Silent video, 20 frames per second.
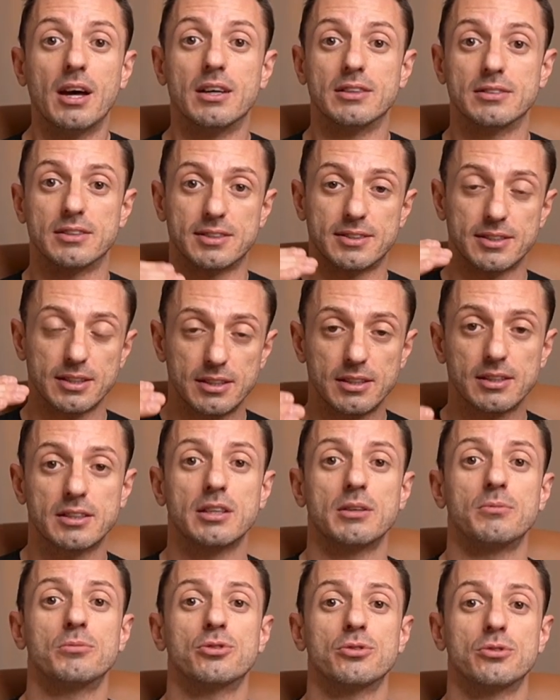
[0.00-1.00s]
and the second
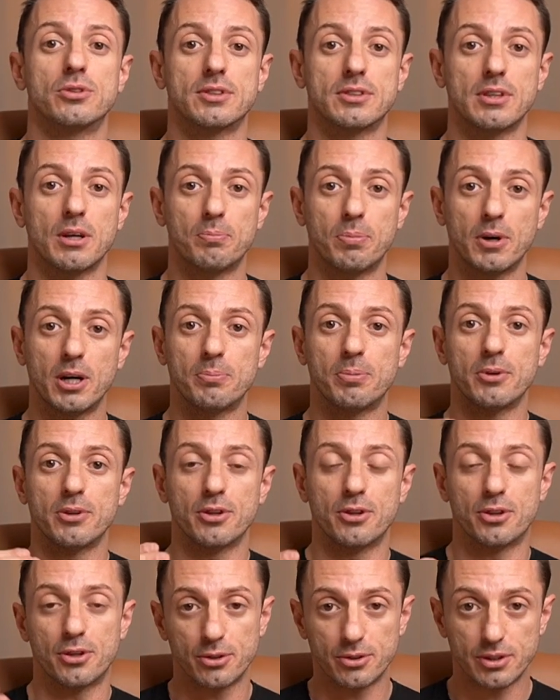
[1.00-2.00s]
game should step up,
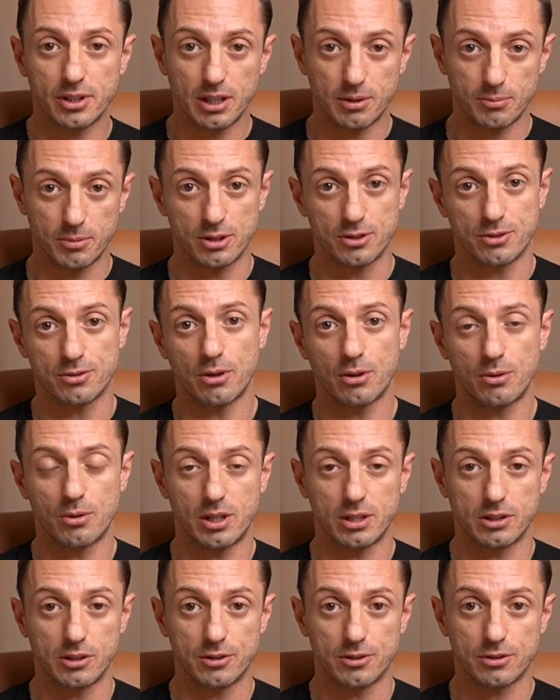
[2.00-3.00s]
and the third game, and so
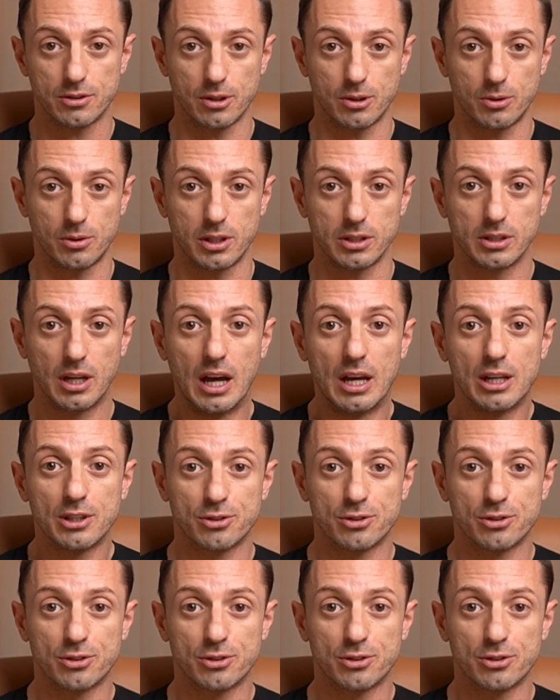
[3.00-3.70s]
on and so on.